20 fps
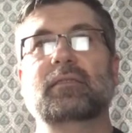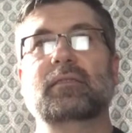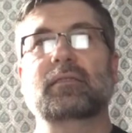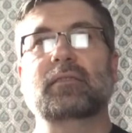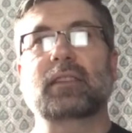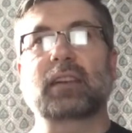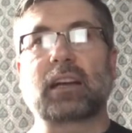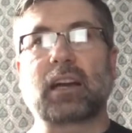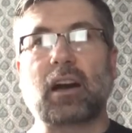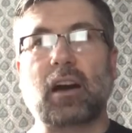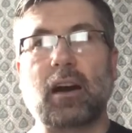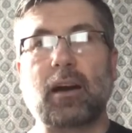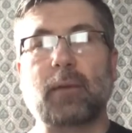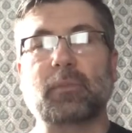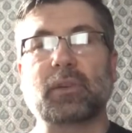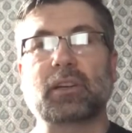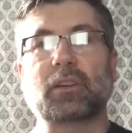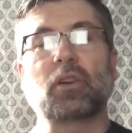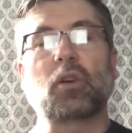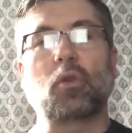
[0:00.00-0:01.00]
the
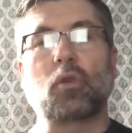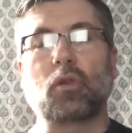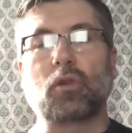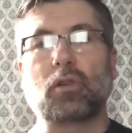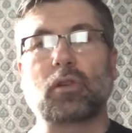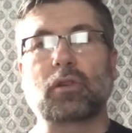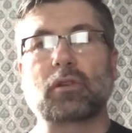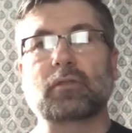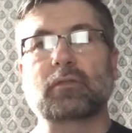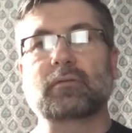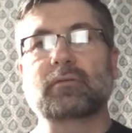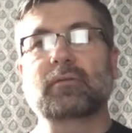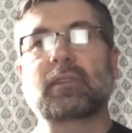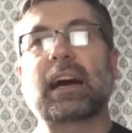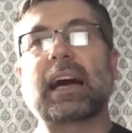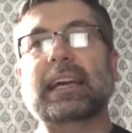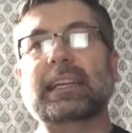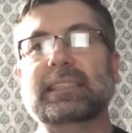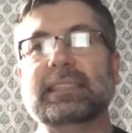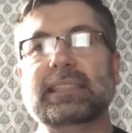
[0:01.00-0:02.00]
Common Core
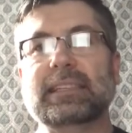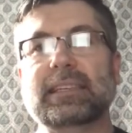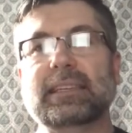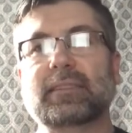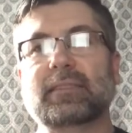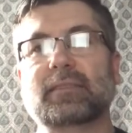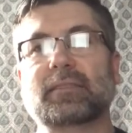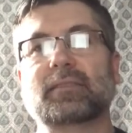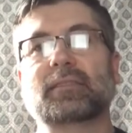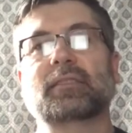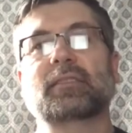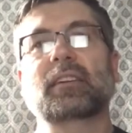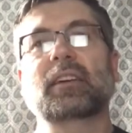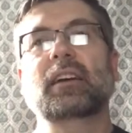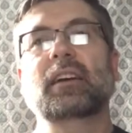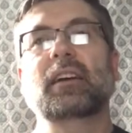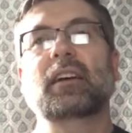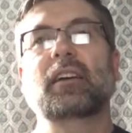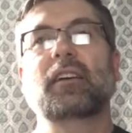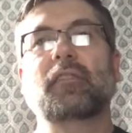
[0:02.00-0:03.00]
ideas
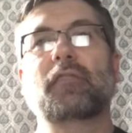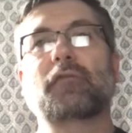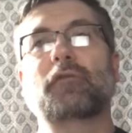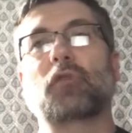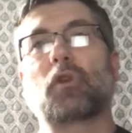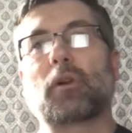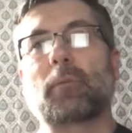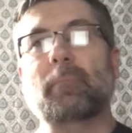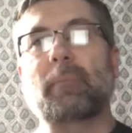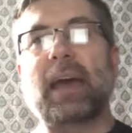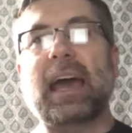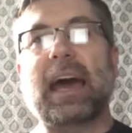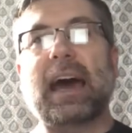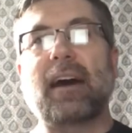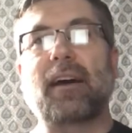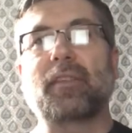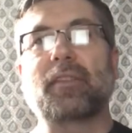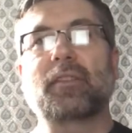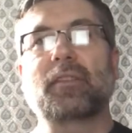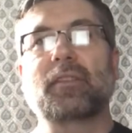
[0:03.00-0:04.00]
for
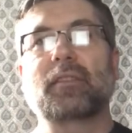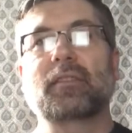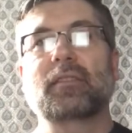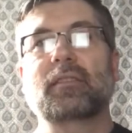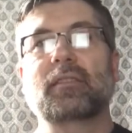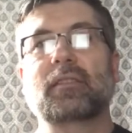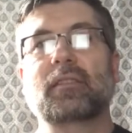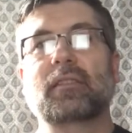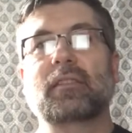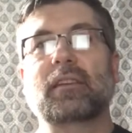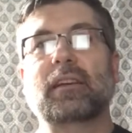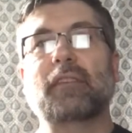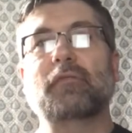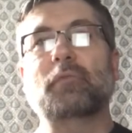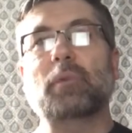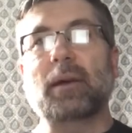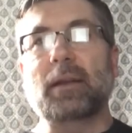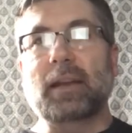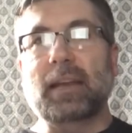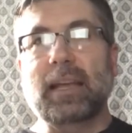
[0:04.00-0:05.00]
math have
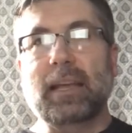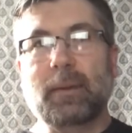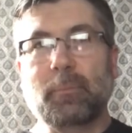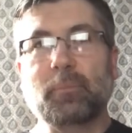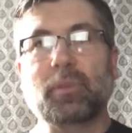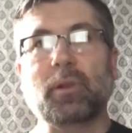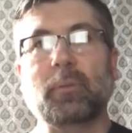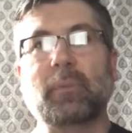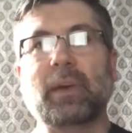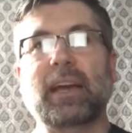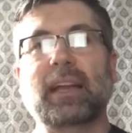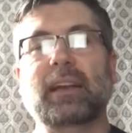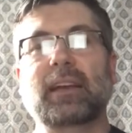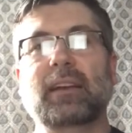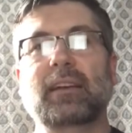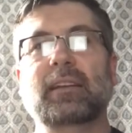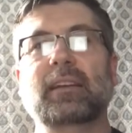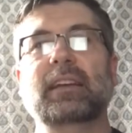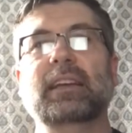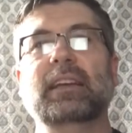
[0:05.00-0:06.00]
been
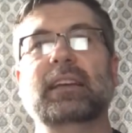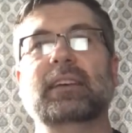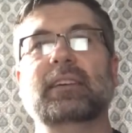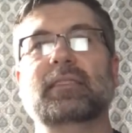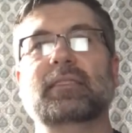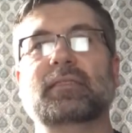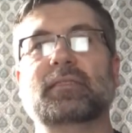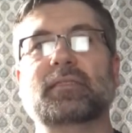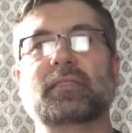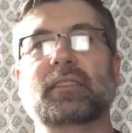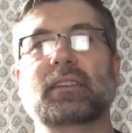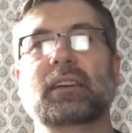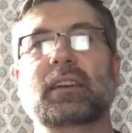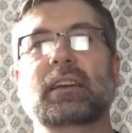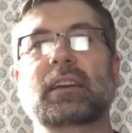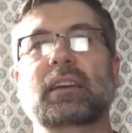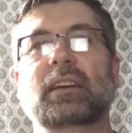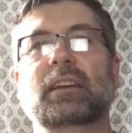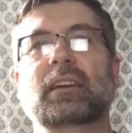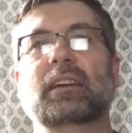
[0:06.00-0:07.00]
implemented is
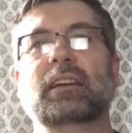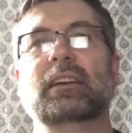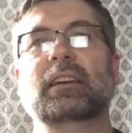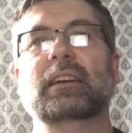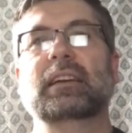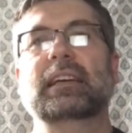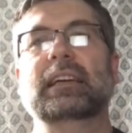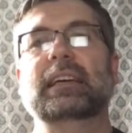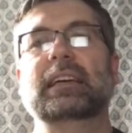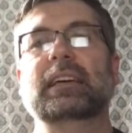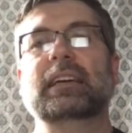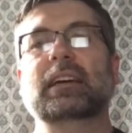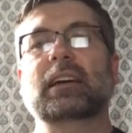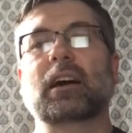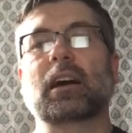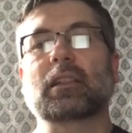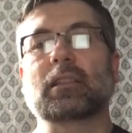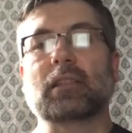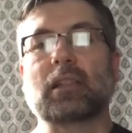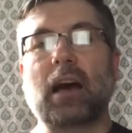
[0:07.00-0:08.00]

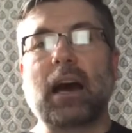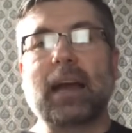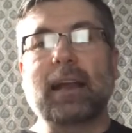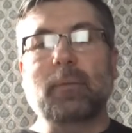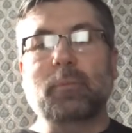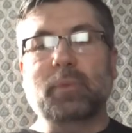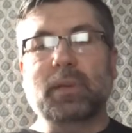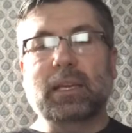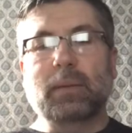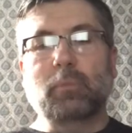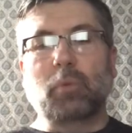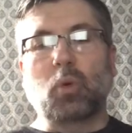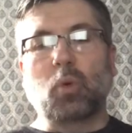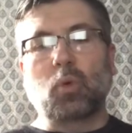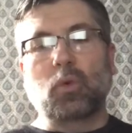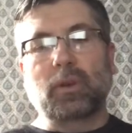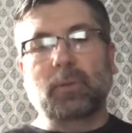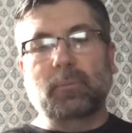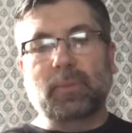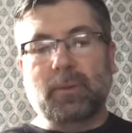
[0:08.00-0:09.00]
a lot of people
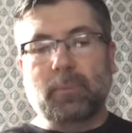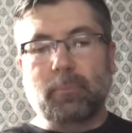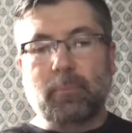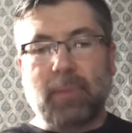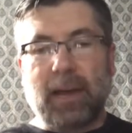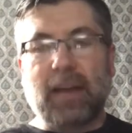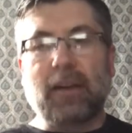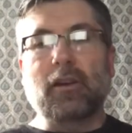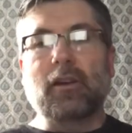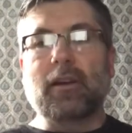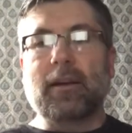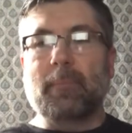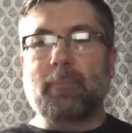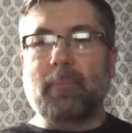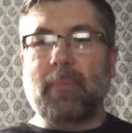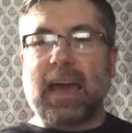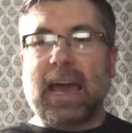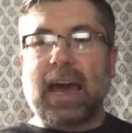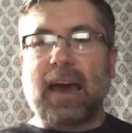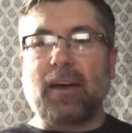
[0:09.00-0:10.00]
would be better at
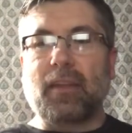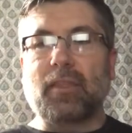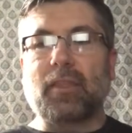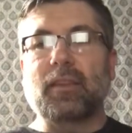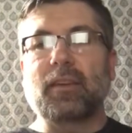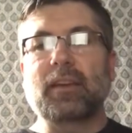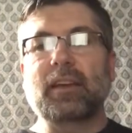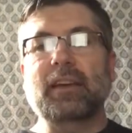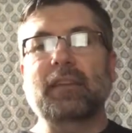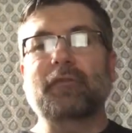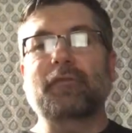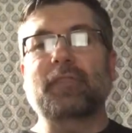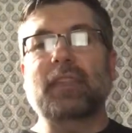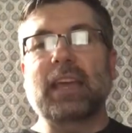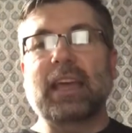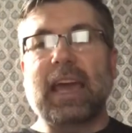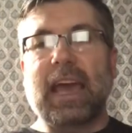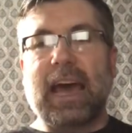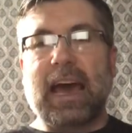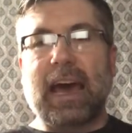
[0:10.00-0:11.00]
math if they
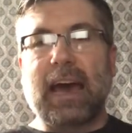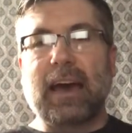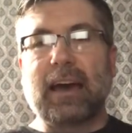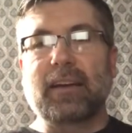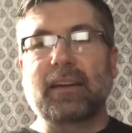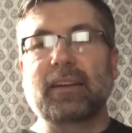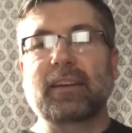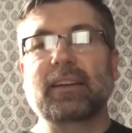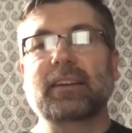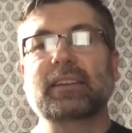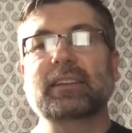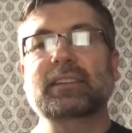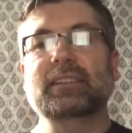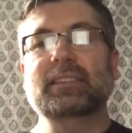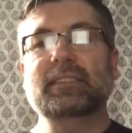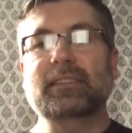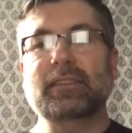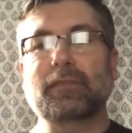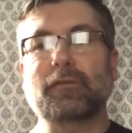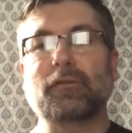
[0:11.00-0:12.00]
had
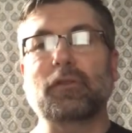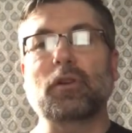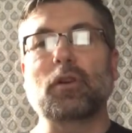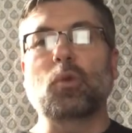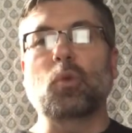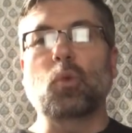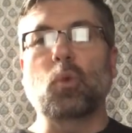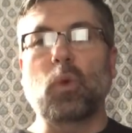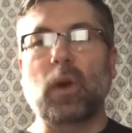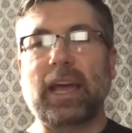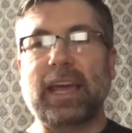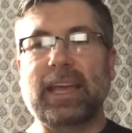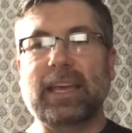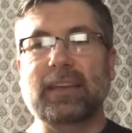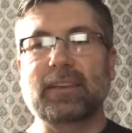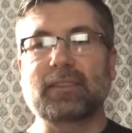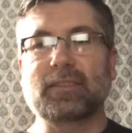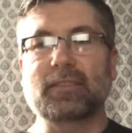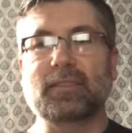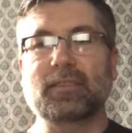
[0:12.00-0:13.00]
different
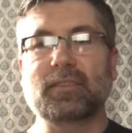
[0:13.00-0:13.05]
ways